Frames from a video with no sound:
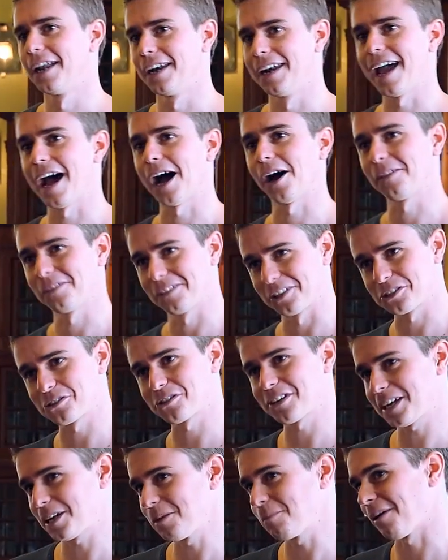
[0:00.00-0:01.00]
Now, the
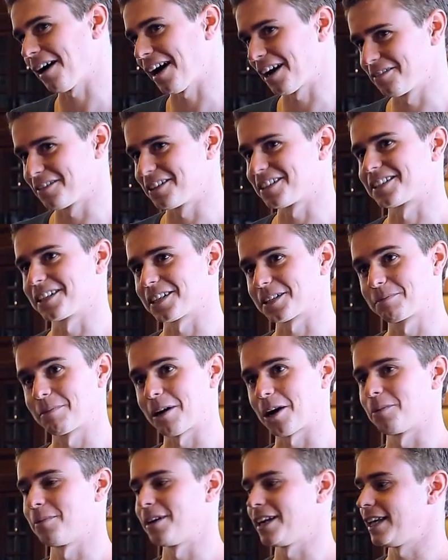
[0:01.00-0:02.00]
tricky part of this
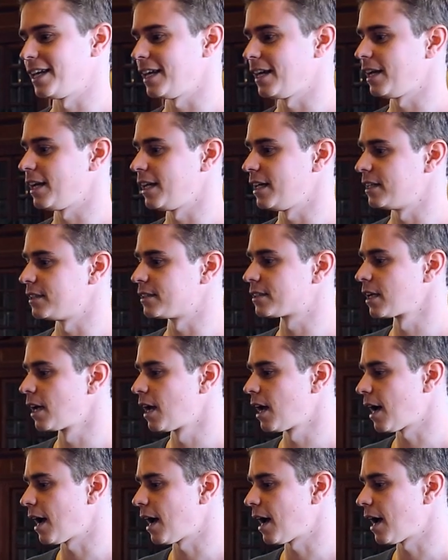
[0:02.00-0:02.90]
experiment here is